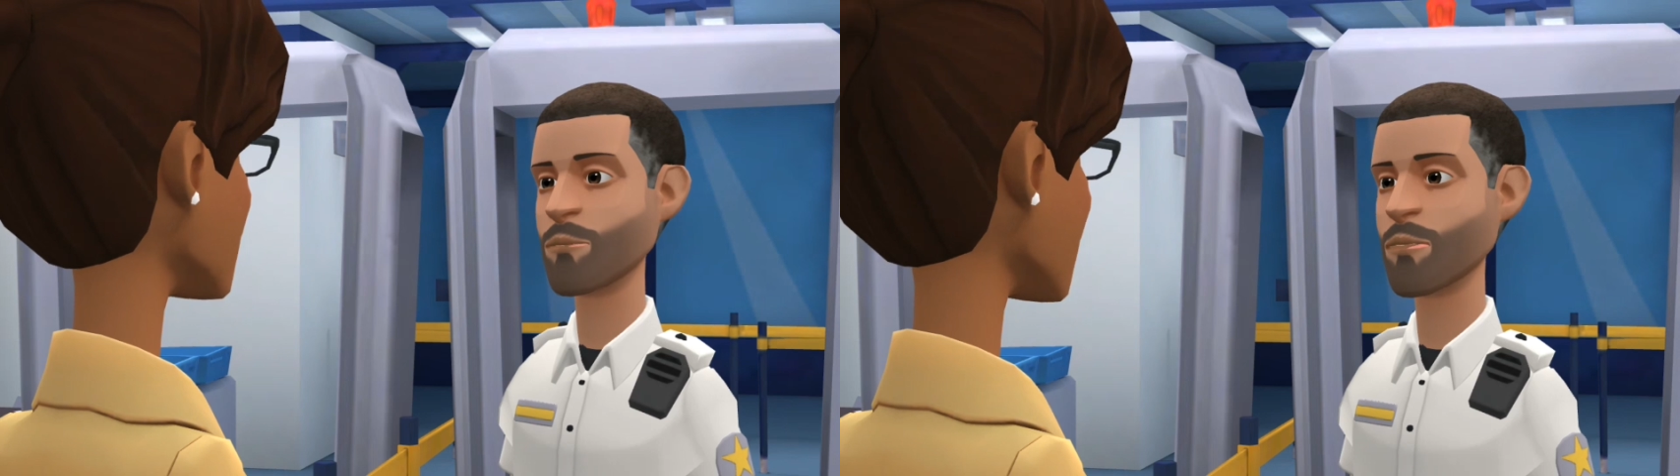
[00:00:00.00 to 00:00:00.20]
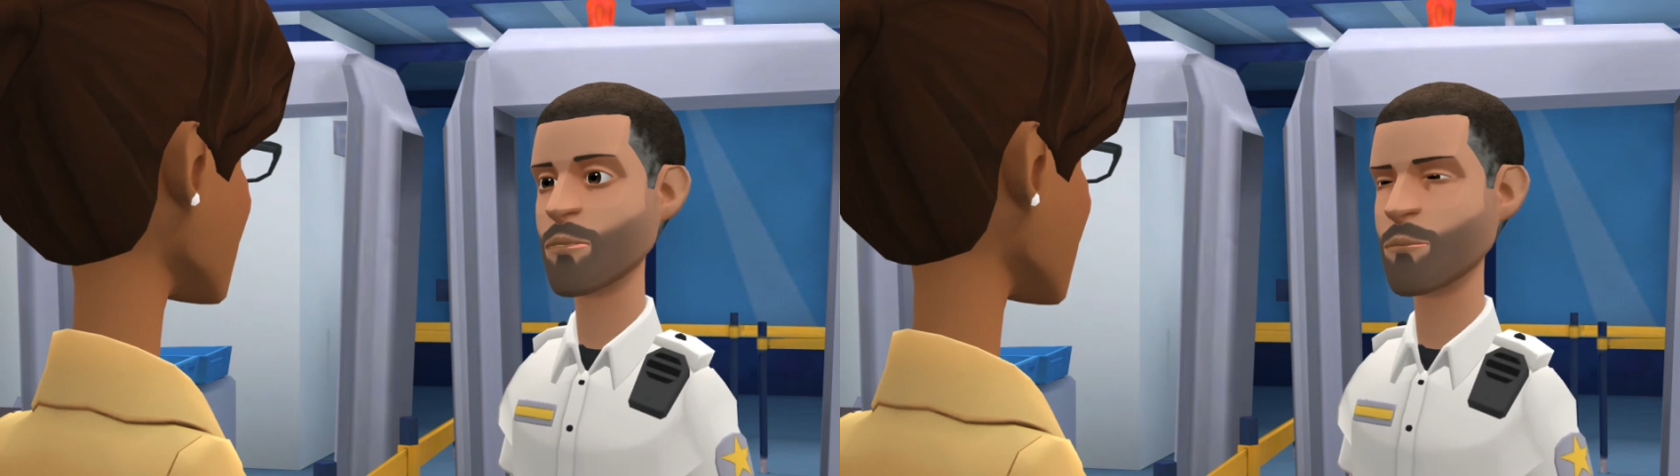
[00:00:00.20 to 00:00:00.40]

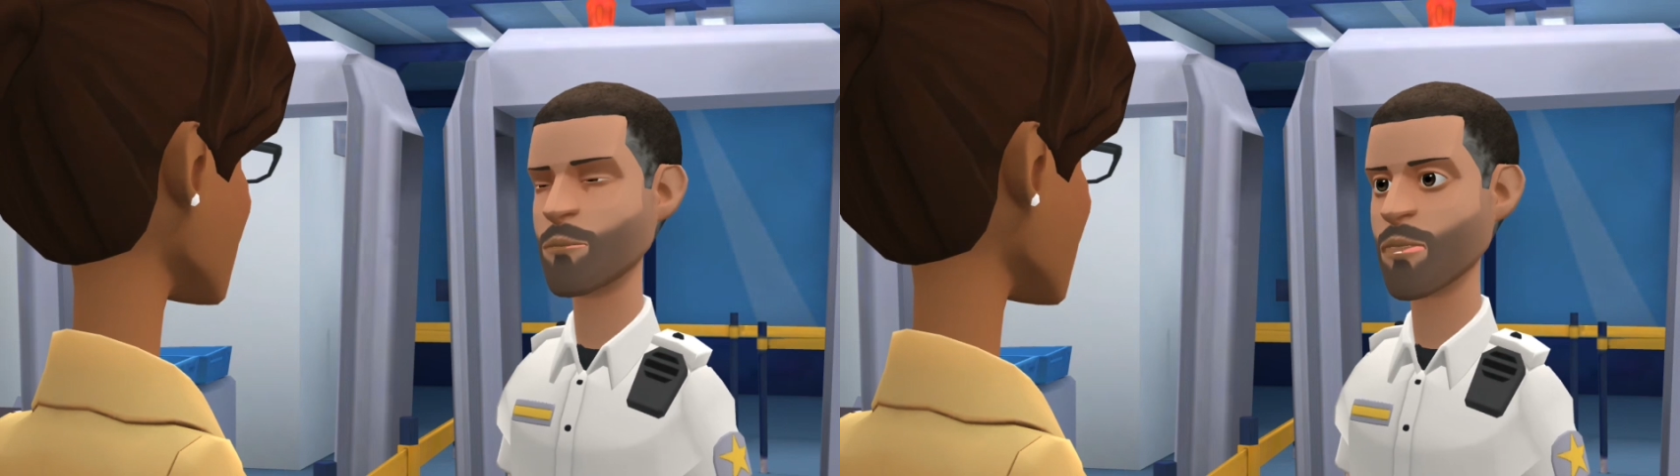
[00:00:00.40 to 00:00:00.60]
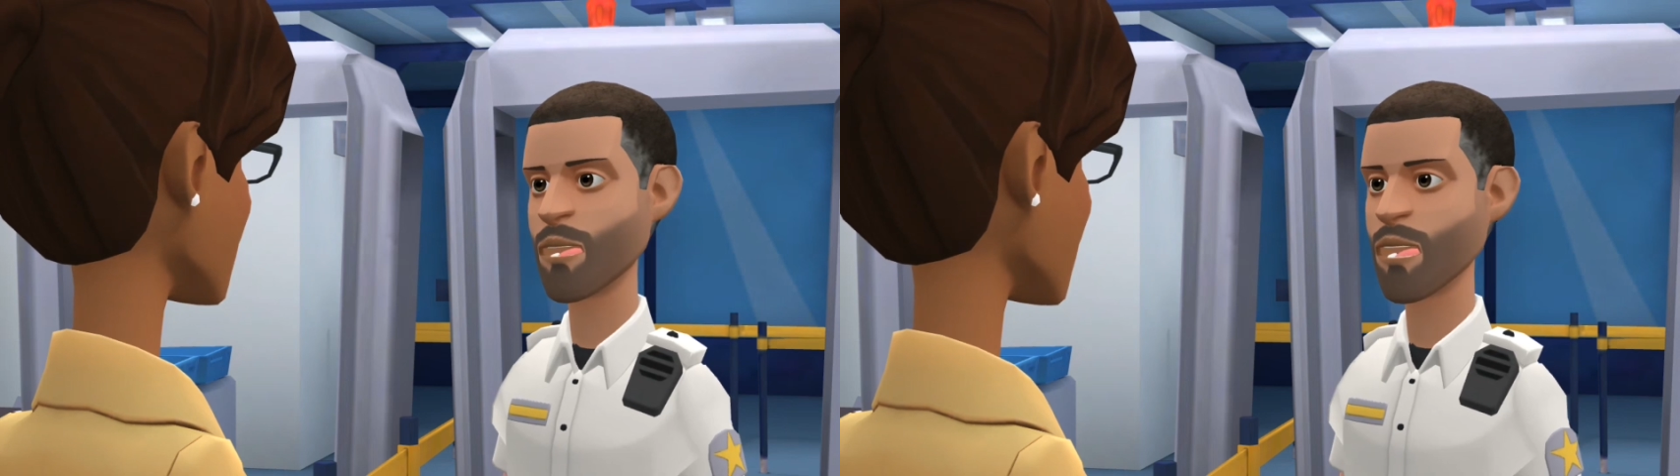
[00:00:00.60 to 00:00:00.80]
for the
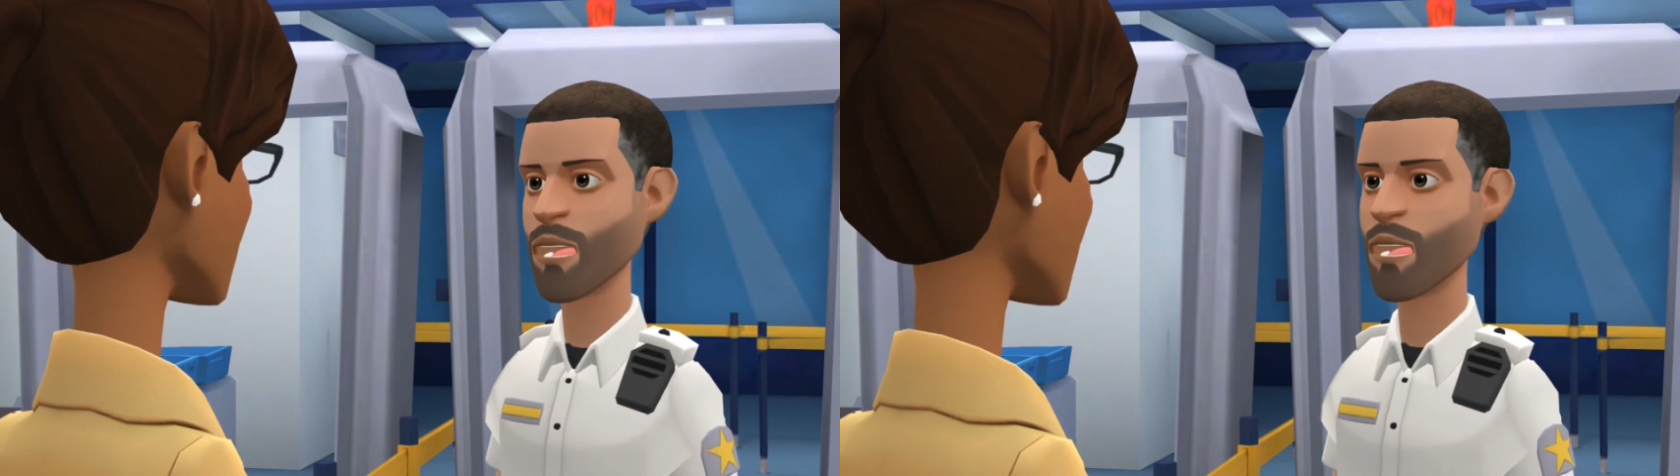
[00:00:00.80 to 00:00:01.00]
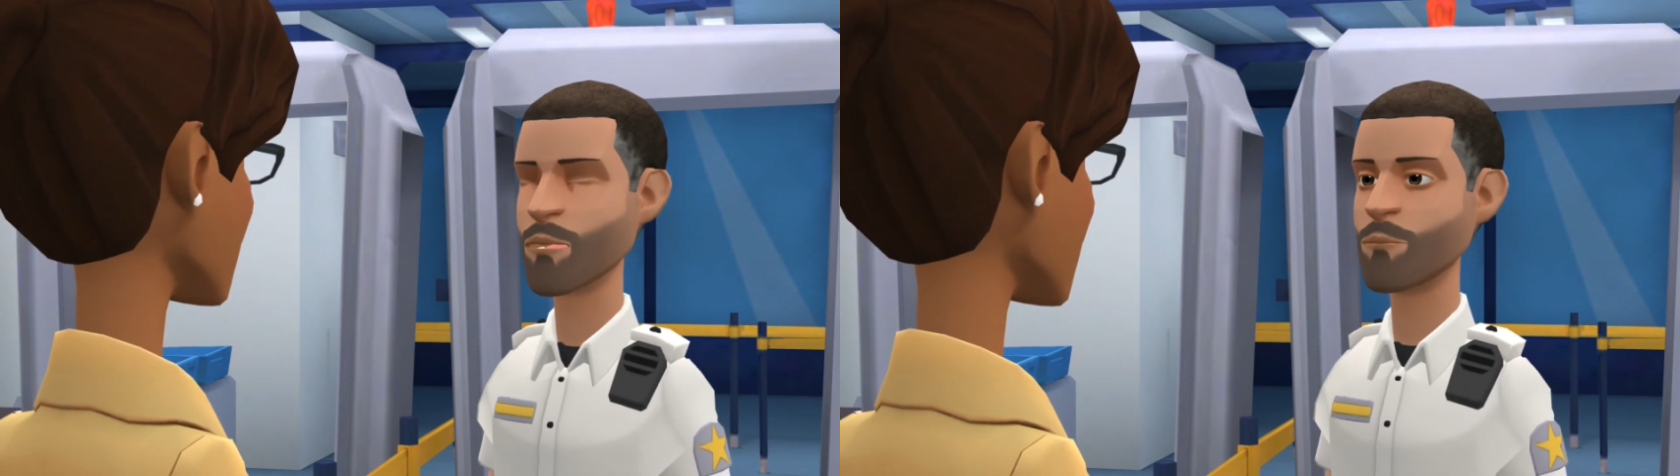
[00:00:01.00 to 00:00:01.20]
issue at
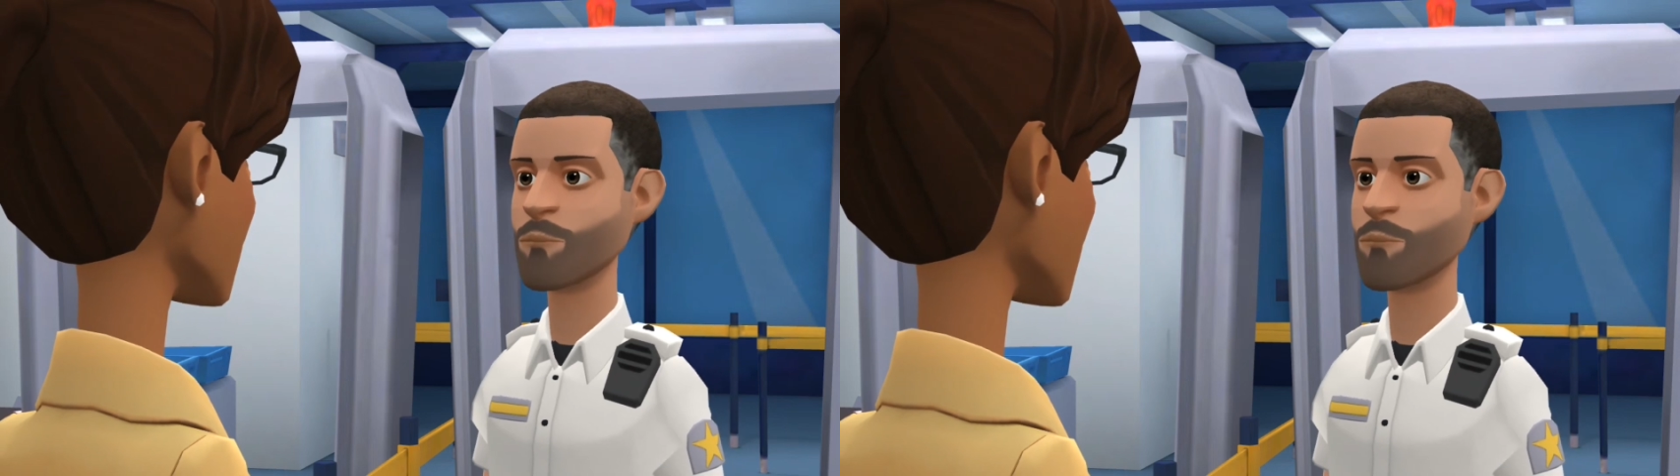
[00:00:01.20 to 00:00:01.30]
hand,